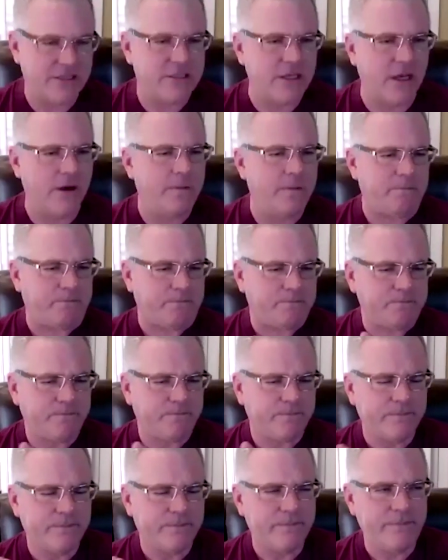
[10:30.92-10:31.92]
So
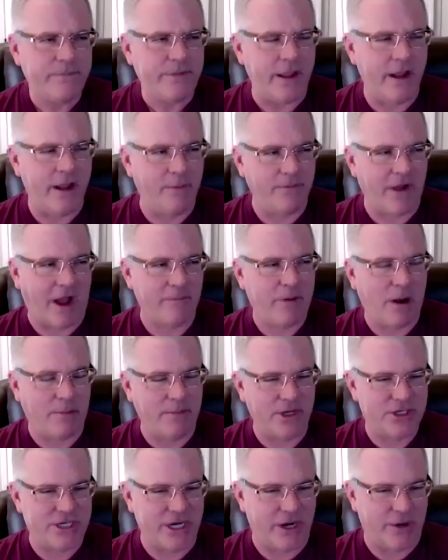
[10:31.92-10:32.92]
um, I
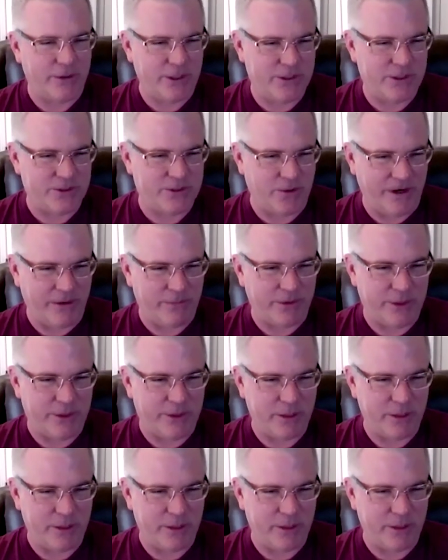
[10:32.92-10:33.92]
probably shared this story with
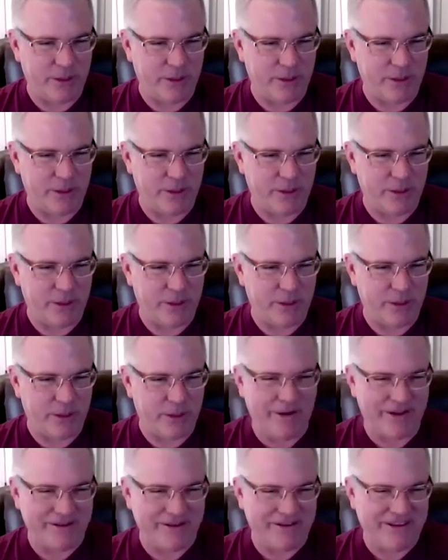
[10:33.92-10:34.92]
you before, but
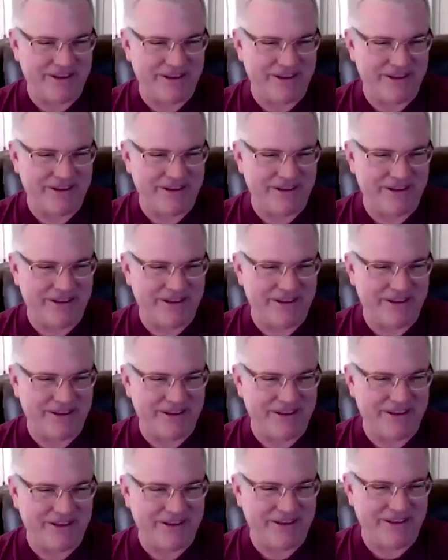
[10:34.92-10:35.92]
too bad for you, you got
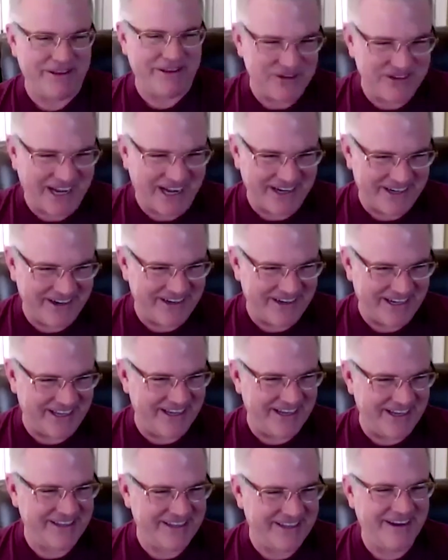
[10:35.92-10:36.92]
to hear it again,
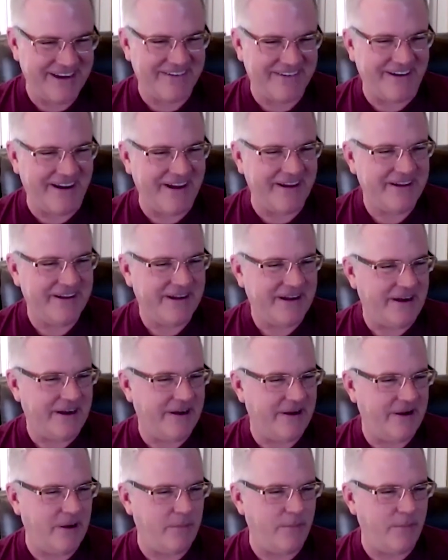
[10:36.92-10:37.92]
right?
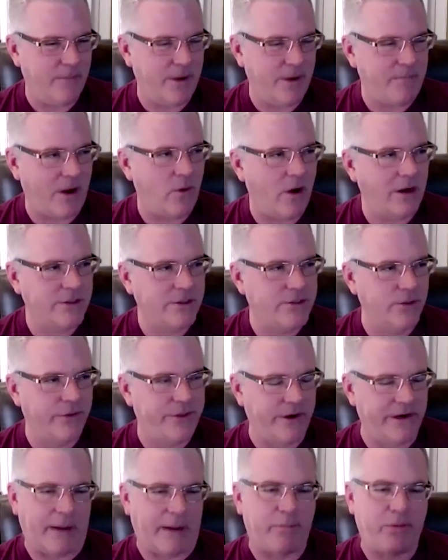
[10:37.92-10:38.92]
Um, but my wrong tool
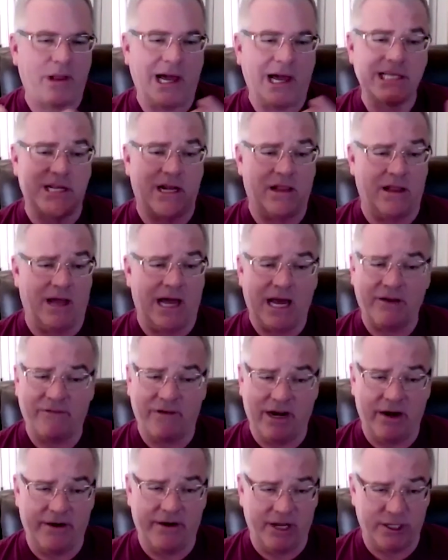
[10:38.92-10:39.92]
theory like applies in a lot
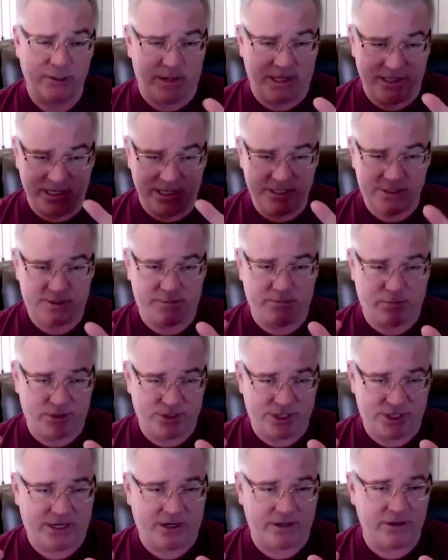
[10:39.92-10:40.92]
of areas, but this
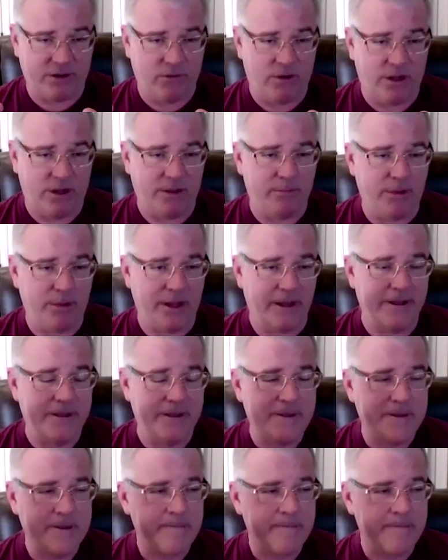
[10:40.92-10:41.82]
particular one, but